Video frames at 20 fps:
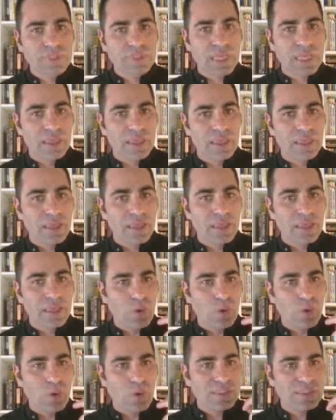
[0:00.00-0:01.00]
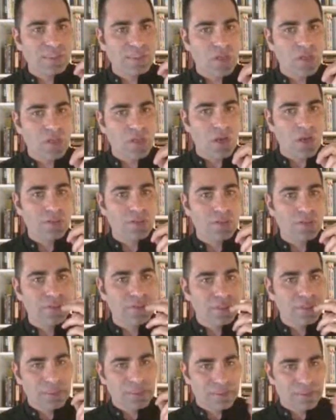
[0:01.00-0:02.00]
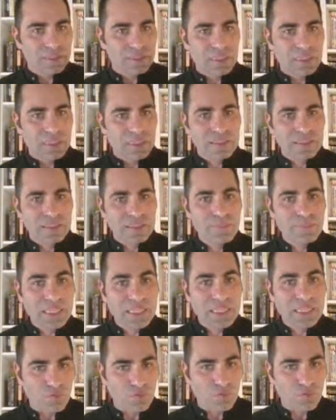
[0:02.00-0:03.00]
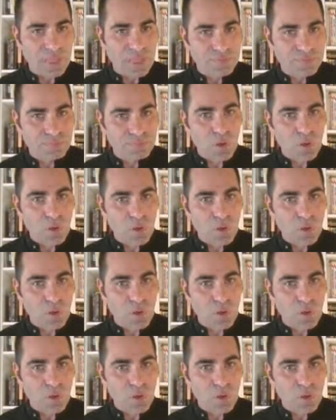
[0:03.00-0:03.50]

what's going on in the middle of that.